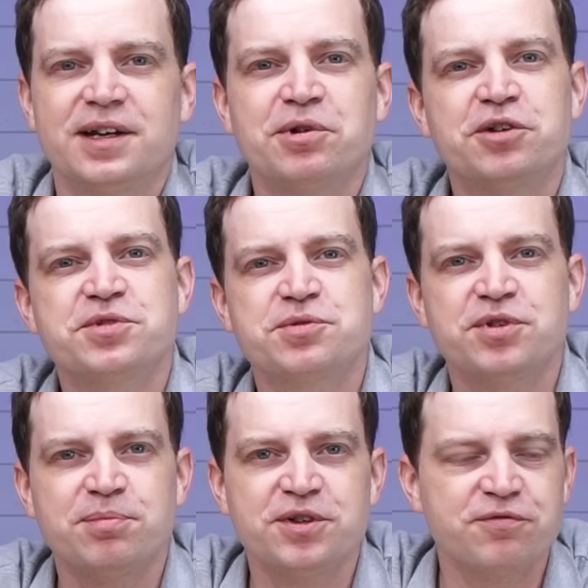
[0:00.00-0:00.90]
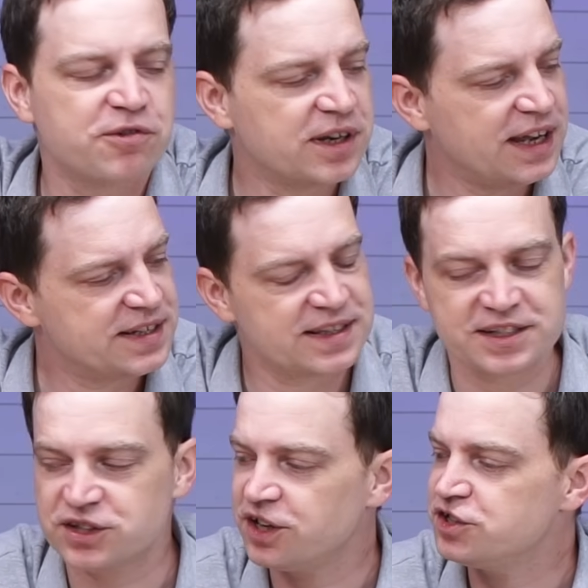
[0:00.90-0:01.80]
Now when it comes to motherboards, for a case
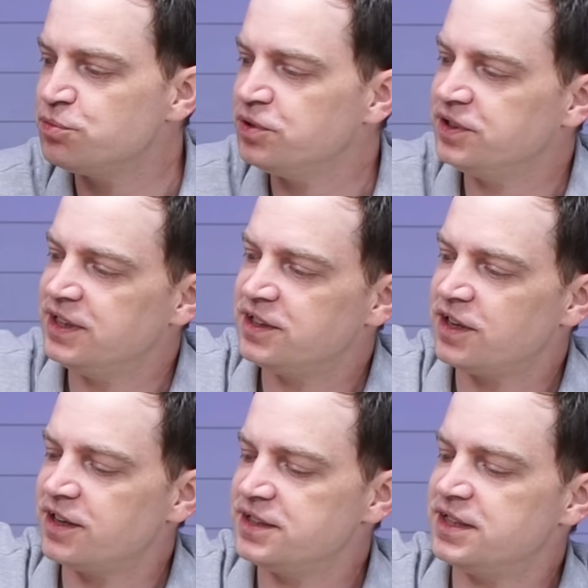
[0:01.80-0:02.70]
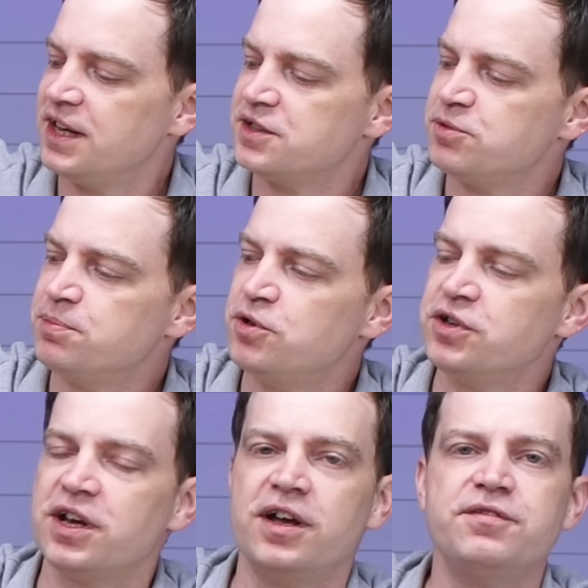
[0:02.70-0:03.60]
this size you will need an ITX
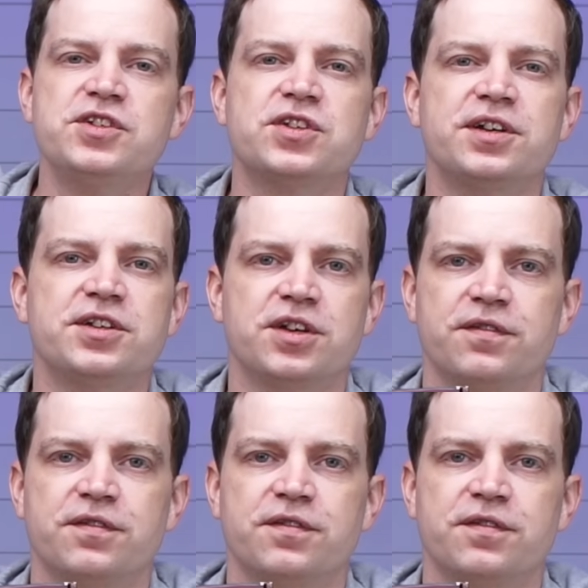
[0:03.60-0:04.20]
motherboard, and I've decided to go